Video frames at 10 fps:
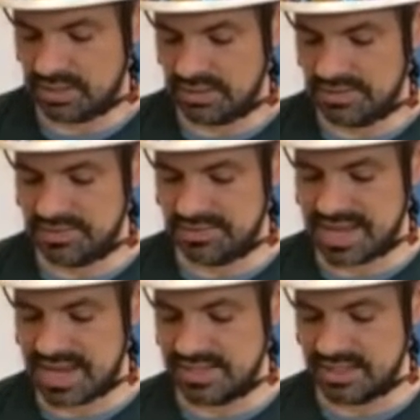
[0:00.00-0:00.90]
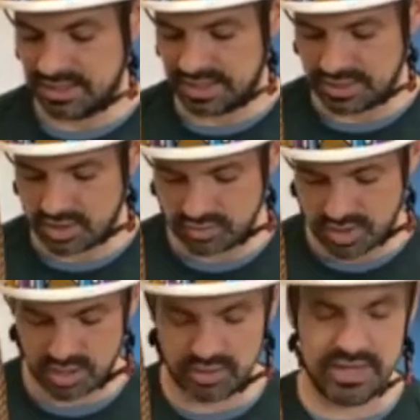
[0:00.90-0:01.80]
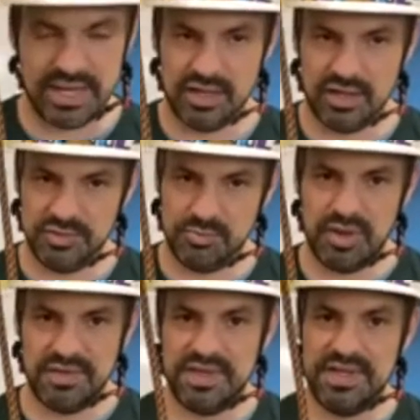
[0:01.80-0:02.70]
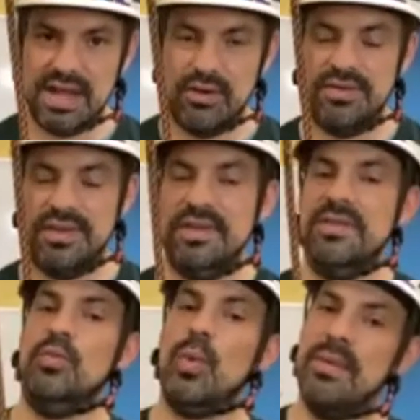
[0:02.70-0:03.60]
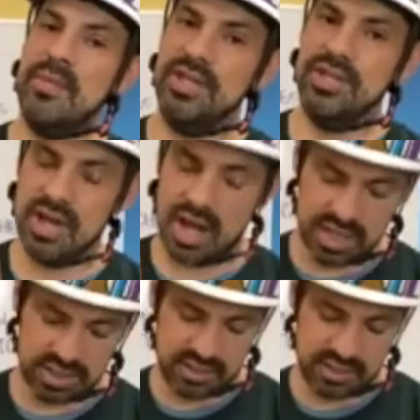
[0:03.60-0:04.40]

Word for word: this is technically no longer an English prusik. Now it's a Schwabisch knot